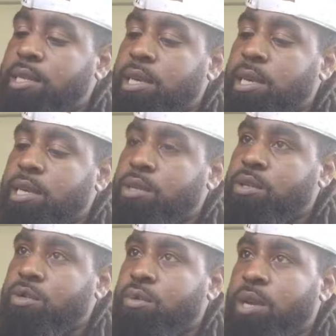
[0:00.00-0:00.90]

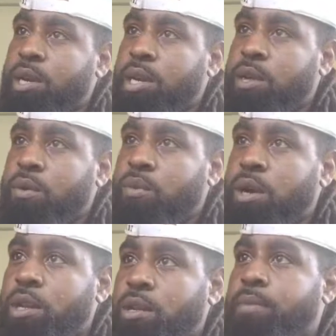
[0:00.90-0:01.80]

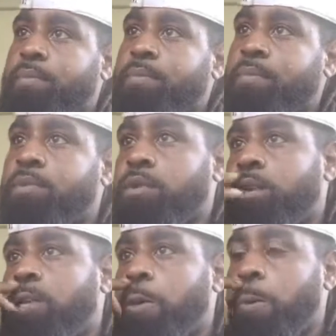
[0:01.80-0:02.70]
10/21,
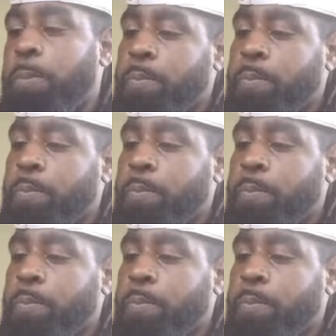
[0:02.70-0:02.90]
22.